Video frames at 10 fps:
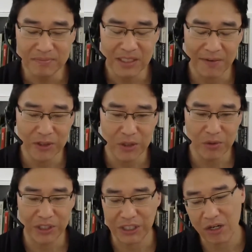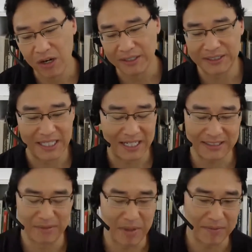having to do with a young
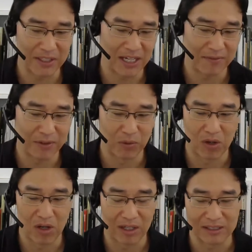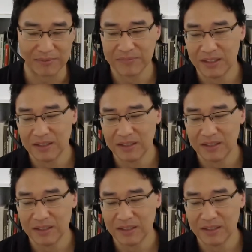architect, and maybe they have the wrong